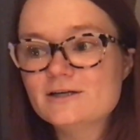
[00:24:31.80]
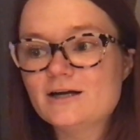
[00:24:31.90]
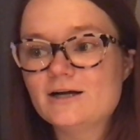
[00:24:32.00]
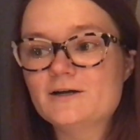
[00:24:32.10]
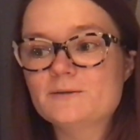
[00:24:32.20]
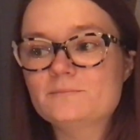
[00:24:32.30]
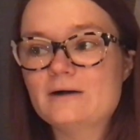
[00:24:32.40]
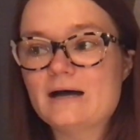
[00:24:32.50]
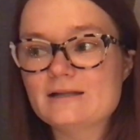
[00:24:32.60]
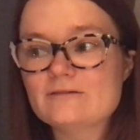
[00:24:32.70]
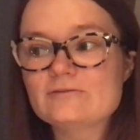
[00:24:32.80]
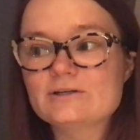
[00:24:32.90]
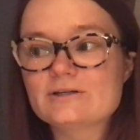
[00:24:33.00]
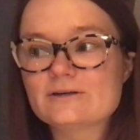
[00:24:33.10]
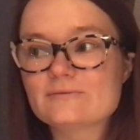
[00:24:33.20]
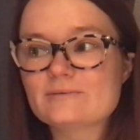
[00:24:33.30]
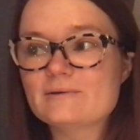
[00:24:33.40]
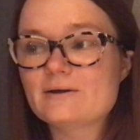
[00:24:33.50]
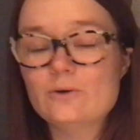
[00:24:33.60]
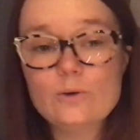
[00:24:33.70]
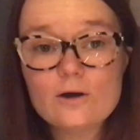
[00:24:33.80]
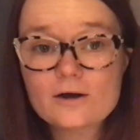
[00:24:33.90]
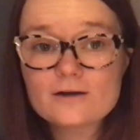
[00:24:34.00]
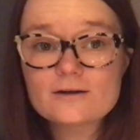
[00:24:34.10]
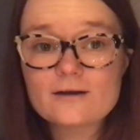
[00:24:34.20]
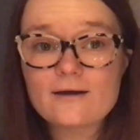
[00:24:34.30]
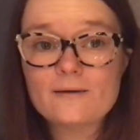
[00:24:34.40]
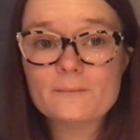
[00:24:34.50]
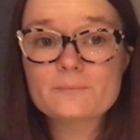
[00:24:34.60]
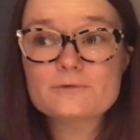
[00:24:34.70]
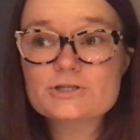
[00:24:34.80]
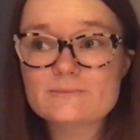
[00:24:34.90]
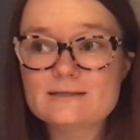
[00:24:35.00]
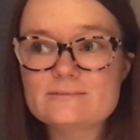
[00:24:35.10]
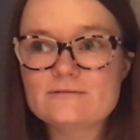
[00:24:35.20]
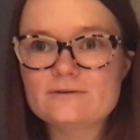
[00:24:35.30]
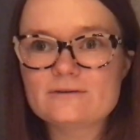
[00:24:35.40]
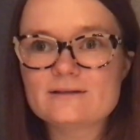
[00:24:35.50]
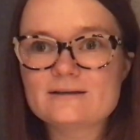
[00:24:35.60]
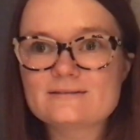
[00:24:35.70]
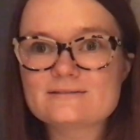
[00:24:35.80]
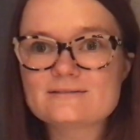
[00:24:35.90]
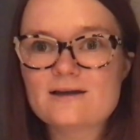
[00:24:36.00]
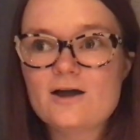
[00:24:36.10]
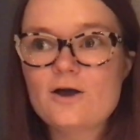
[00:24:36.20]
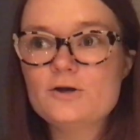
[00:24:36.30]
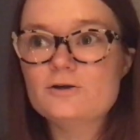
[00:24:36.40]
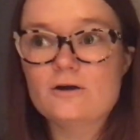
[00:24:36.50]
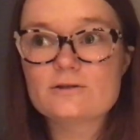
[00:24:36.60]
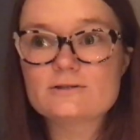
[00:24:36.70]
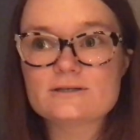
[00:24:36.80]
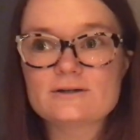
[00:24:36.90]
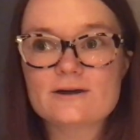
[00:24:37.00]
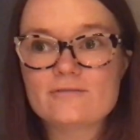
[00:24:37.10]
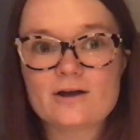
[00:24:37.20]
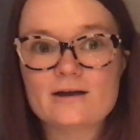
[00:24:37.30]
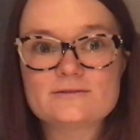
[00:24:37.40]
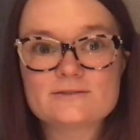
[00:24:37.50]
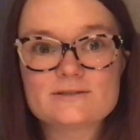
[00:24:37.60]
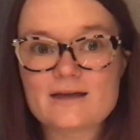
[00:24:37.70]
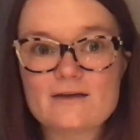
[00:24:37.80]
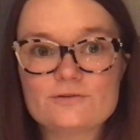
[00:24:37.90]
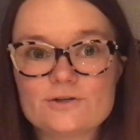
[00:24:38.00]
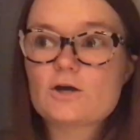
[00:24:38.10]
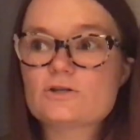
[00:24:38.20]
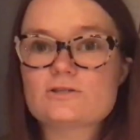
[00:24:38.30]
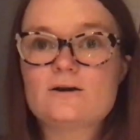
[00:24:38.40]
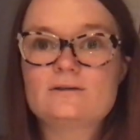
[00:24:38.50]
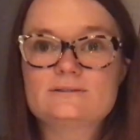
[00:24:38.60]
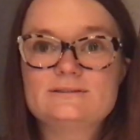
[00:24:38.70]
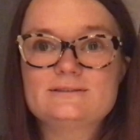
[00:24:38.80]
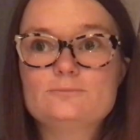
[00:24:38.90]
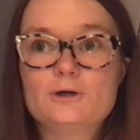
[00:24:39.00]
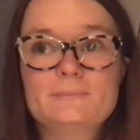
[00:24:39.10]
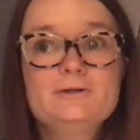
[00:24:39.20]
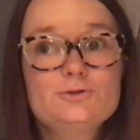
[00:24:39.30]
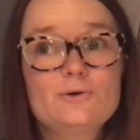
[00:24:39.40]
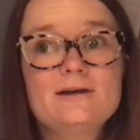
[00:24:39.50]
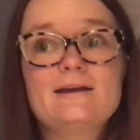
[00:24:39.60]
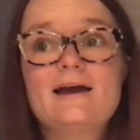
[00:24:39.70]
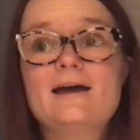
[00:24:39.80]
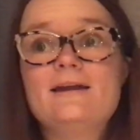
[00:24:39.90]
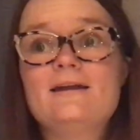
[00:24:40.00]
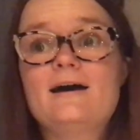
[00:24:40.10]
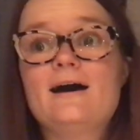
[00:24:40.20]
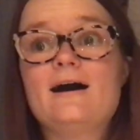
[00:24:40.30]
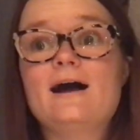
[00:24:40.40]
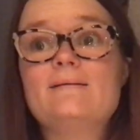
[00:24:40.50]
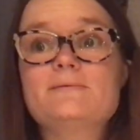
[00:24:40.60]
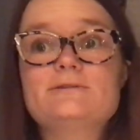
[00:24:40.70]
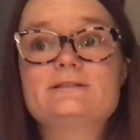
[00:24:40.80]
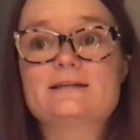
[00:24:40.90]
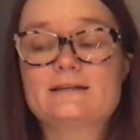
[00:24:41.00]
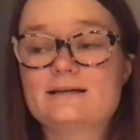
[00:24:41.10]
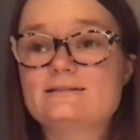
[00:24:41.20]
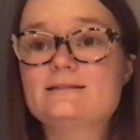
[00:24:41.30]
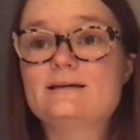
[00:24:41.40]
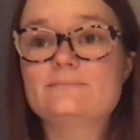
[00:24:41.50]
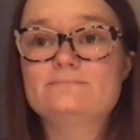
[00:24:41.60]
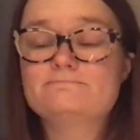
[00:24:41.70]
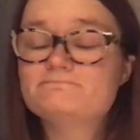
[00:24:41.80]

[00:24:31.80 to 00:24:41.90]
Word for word: Um, I love her with my whole heart. Um, she makes me feel things no other singer ever has, like ever. Her songs bring me joy and I am able to connect them